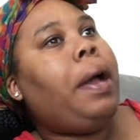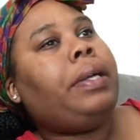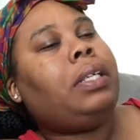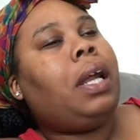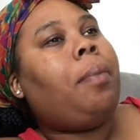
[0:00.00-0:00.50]

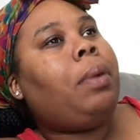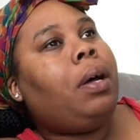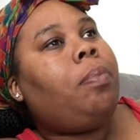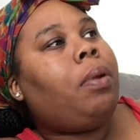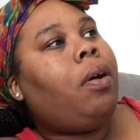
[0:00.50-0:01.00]
that I'm
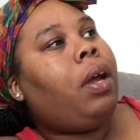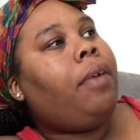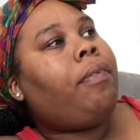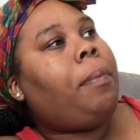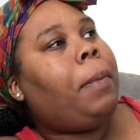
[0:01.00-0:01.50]
going to upload
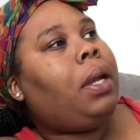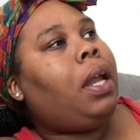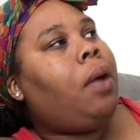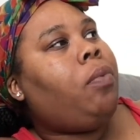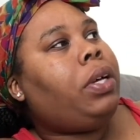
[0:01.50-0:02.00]
every
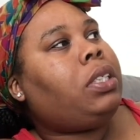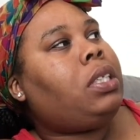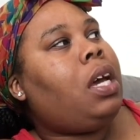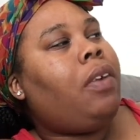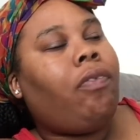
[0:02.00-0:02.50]
Monday,
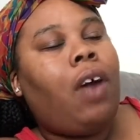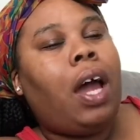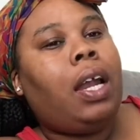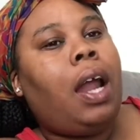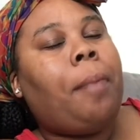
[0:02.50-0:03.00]
Wednesday, and
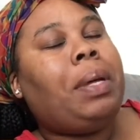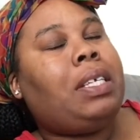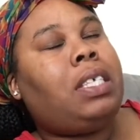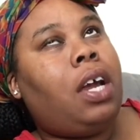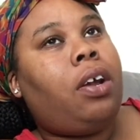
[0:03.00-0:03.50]
Friday. I mean,
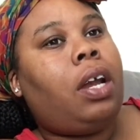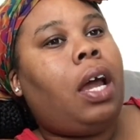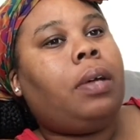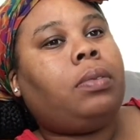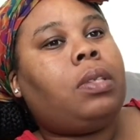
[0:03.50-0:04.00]

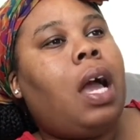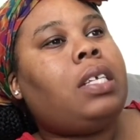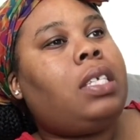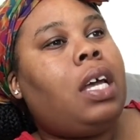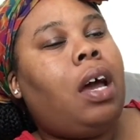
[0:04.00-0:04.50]
Saturday. I
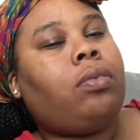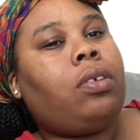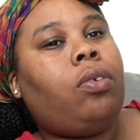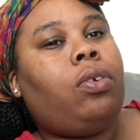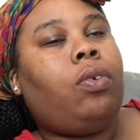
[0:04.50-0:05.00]
said I was
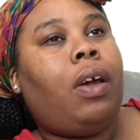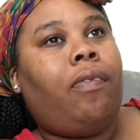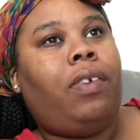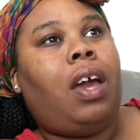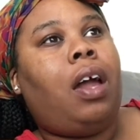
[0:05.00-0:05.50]
going to do that
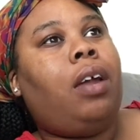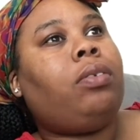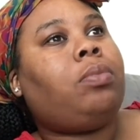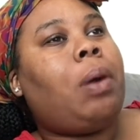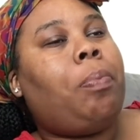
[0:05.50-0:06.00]
for y'all. That
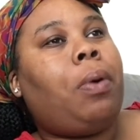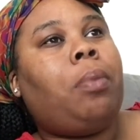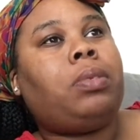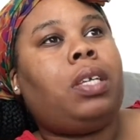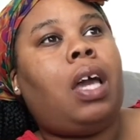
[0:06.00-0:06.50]
was my
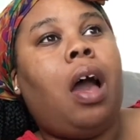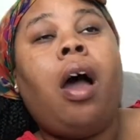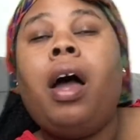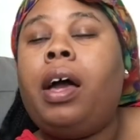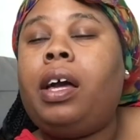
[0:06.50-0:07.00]
promise to y'all.
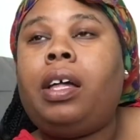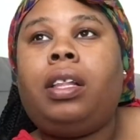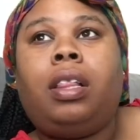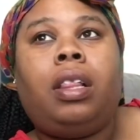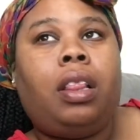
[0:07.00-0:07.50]

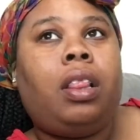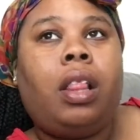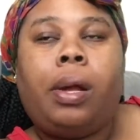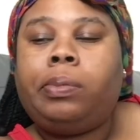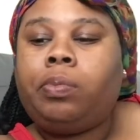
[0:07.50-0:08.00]
And,
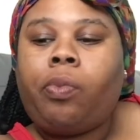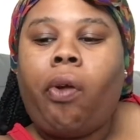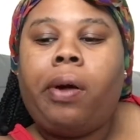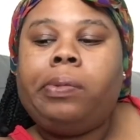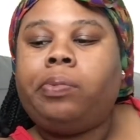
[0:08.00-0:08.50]

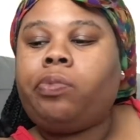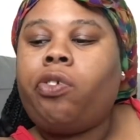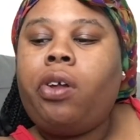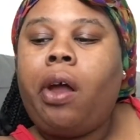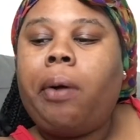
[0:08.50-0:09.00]

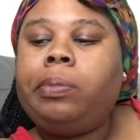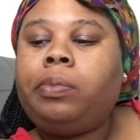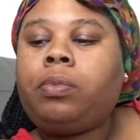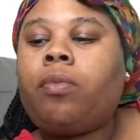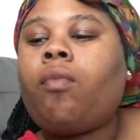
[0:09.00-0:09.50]
you know,
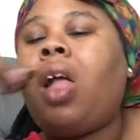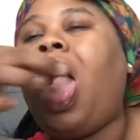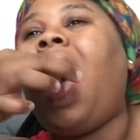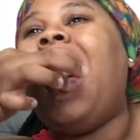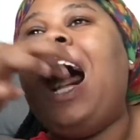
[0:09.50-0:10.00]

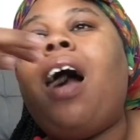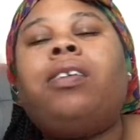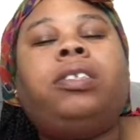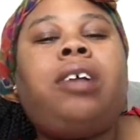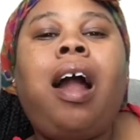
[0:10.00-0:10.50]

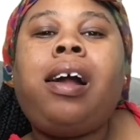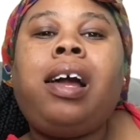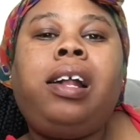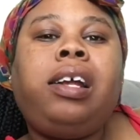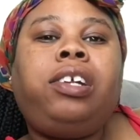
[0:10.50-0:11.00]
I
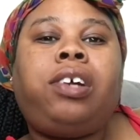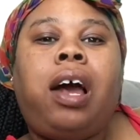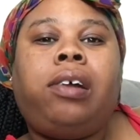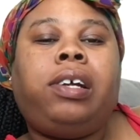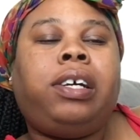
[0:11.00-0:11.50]
can't let
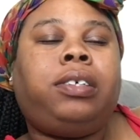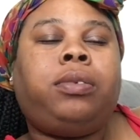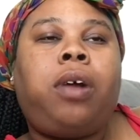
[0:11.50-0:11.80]
y'all down